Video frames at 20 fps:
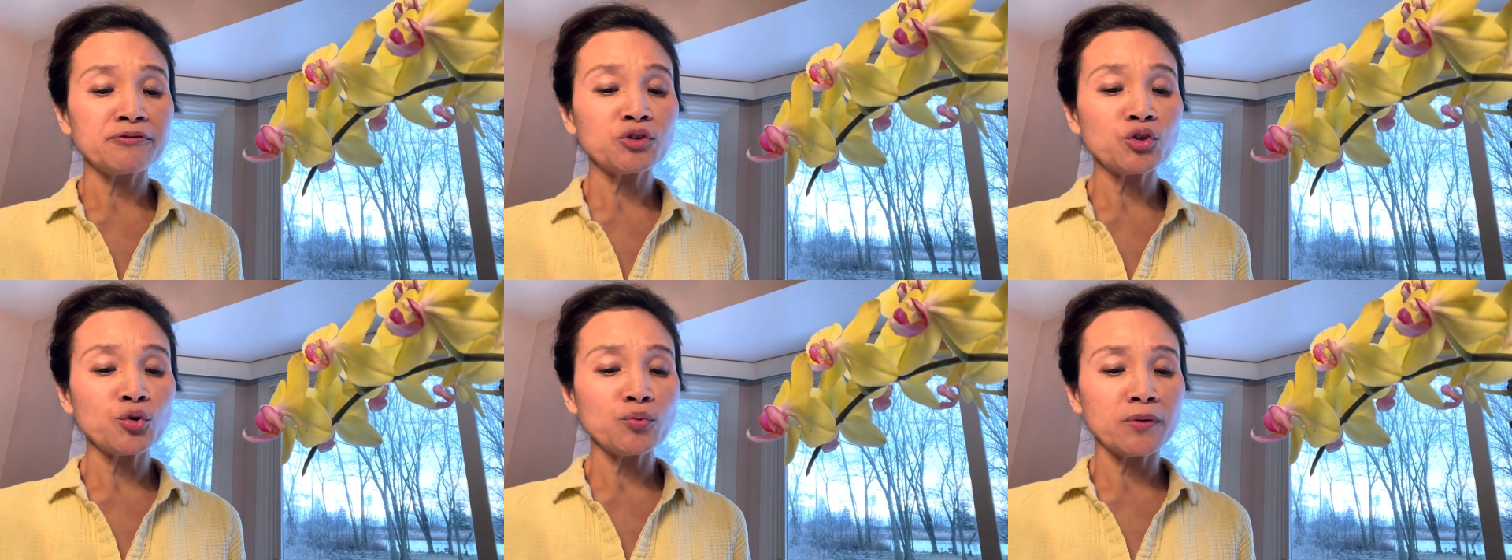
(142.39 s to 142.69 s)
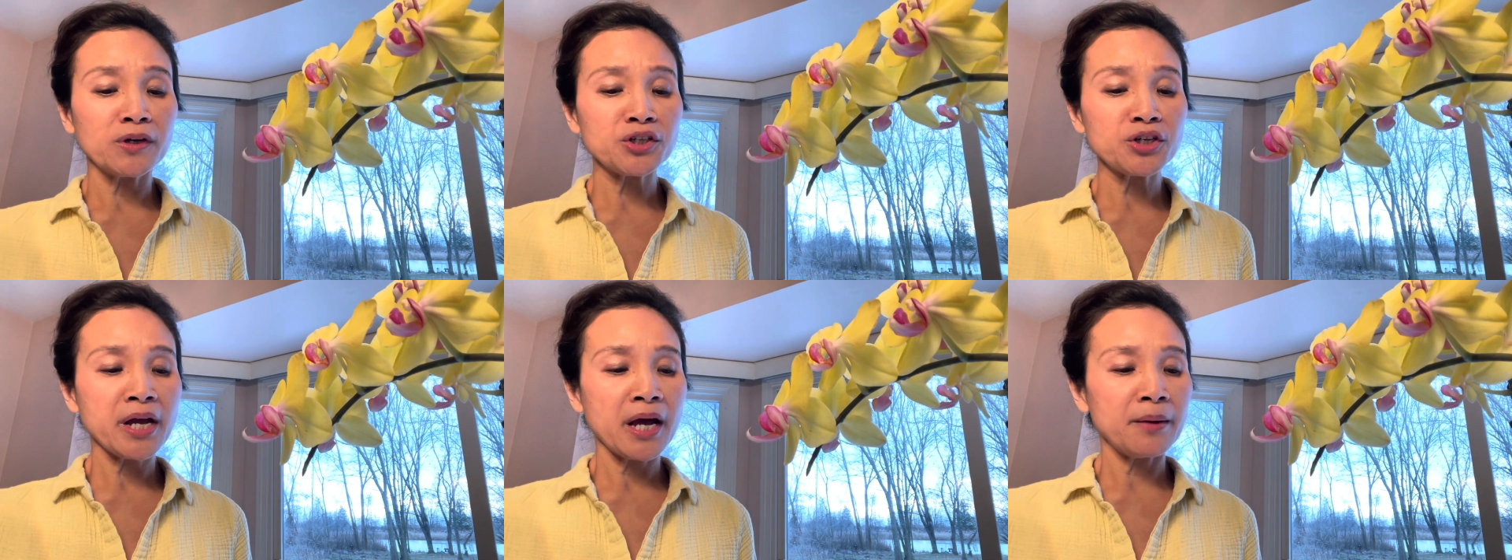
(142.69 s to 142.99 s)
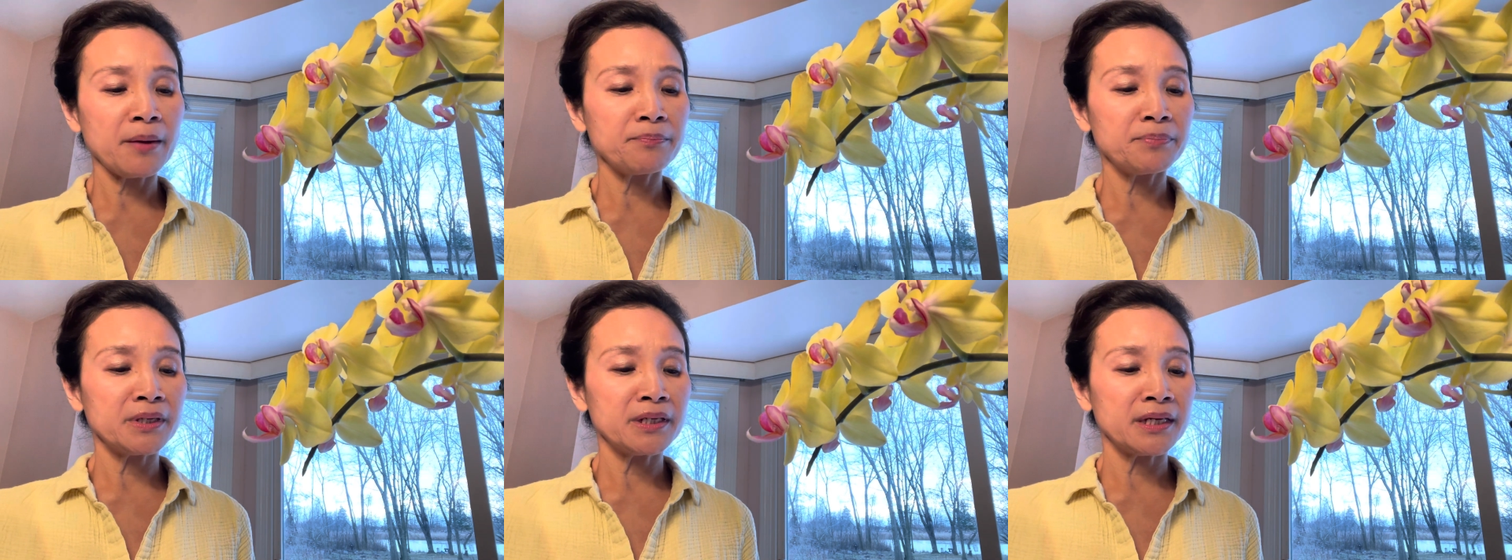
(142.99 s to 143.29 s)
too much
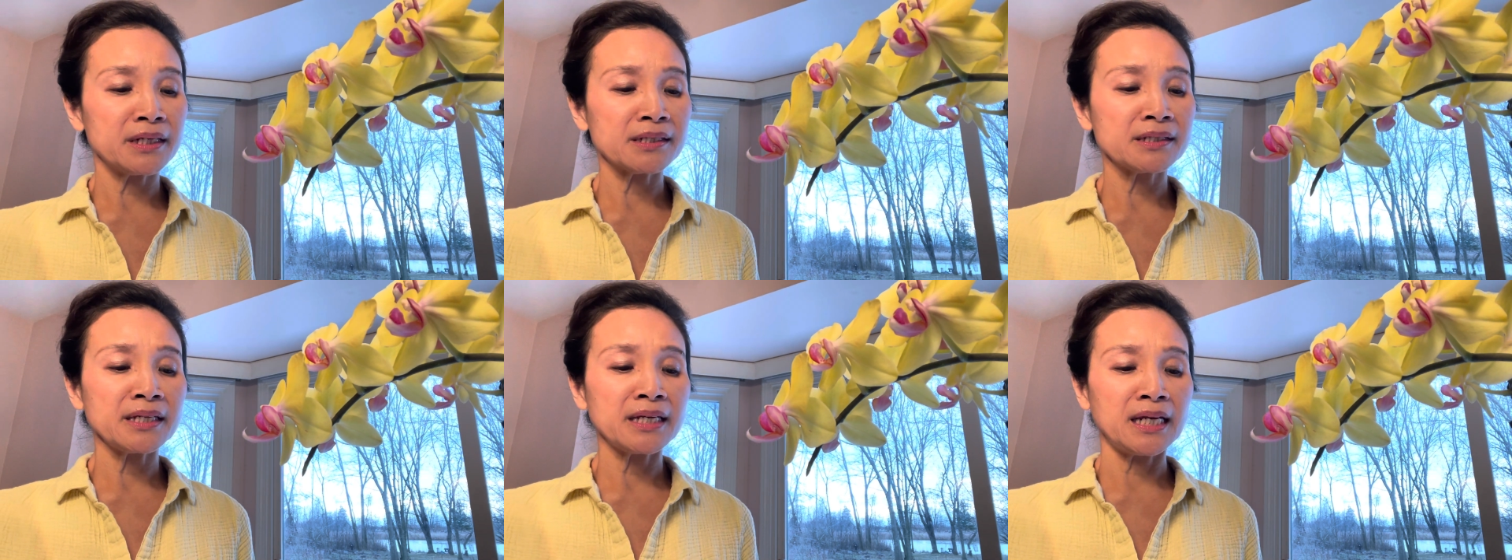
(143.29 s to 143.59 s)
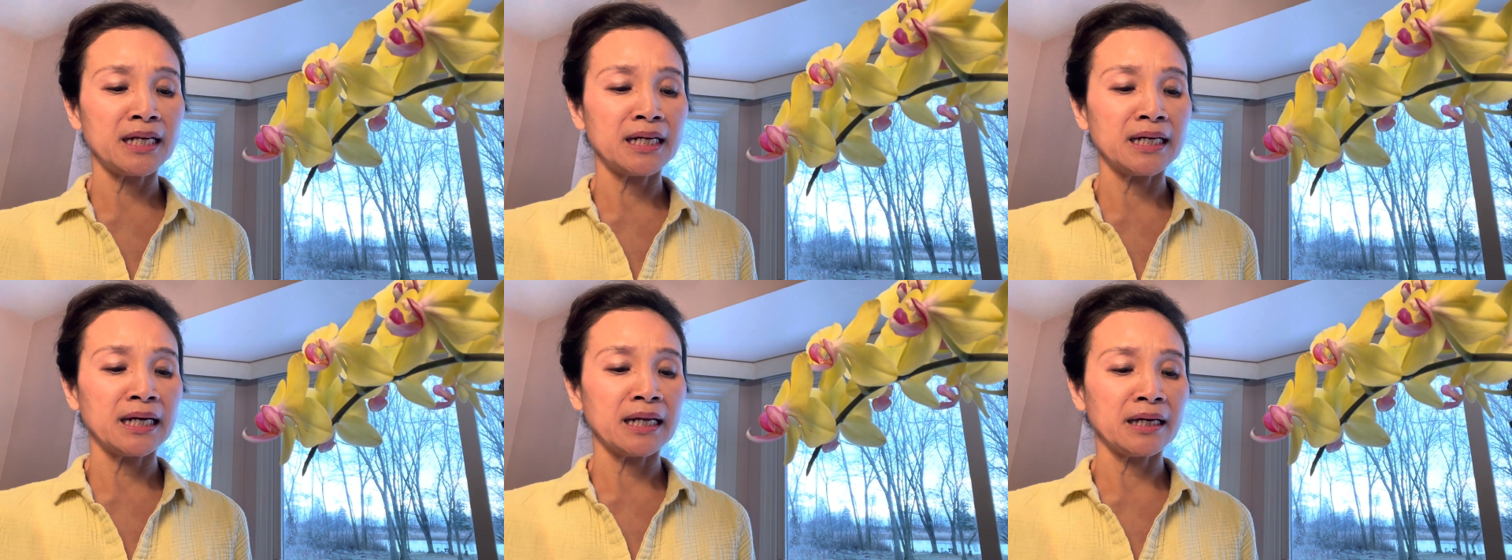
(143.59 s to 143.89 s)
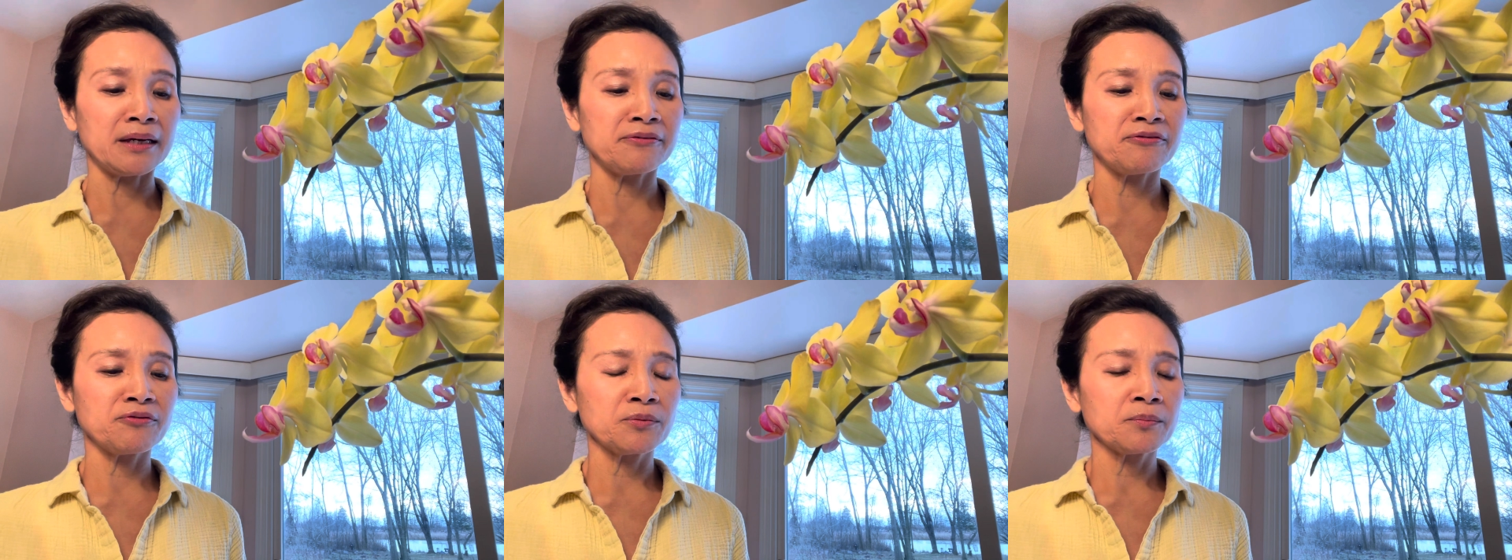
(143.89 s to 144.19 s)
happiness in
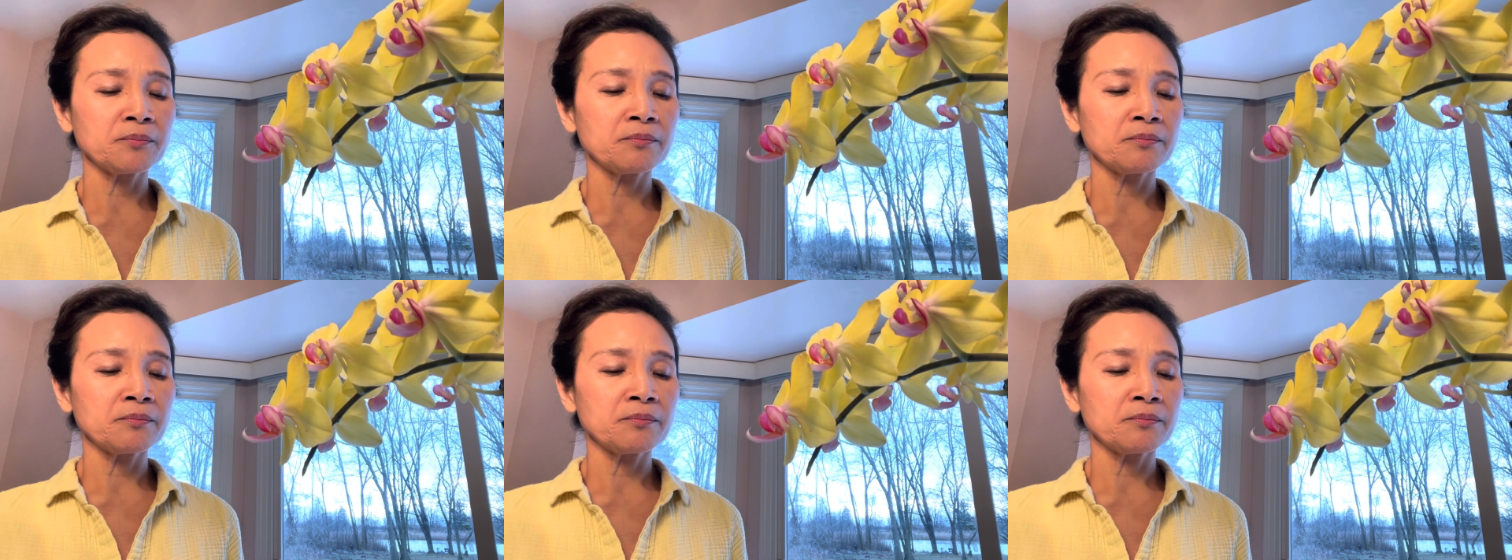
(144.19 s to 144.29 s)
life.